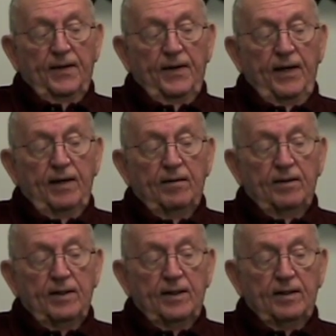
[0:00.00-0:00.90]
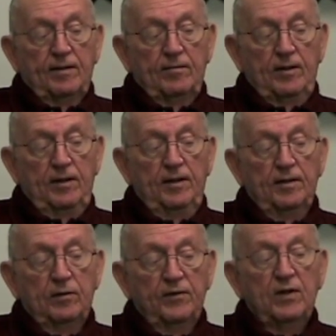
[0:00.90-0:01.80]
and
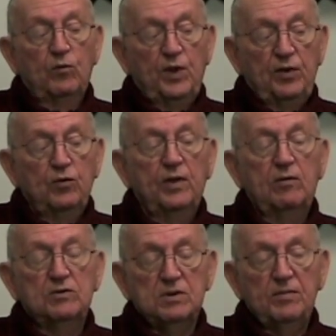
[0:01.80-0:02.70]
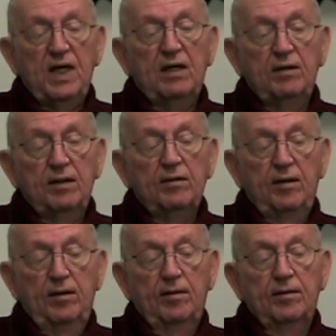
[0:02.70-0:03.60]
we knew there was a man in
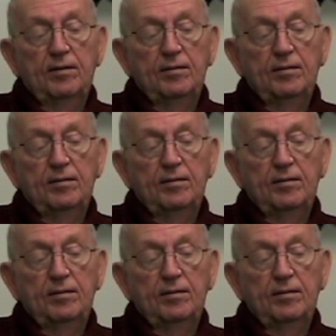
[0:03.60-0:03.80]
there,